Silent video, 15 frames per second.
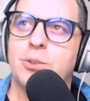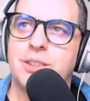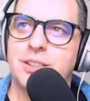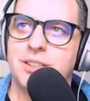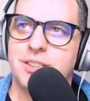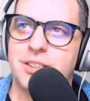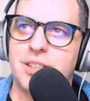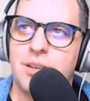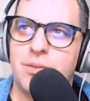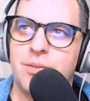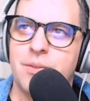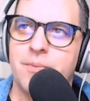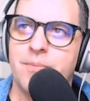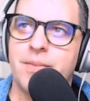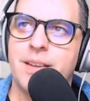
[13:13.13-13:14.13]
in itself,
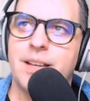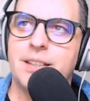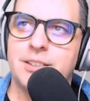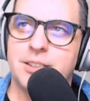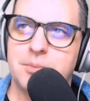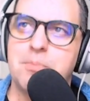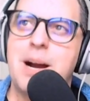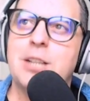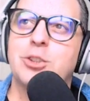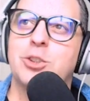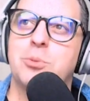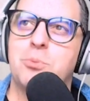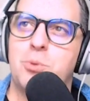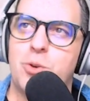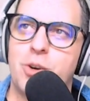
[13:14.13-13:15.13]
it's
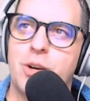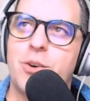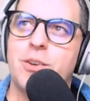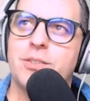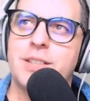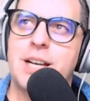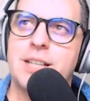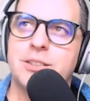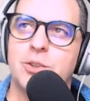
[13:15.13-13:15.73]
much more around that.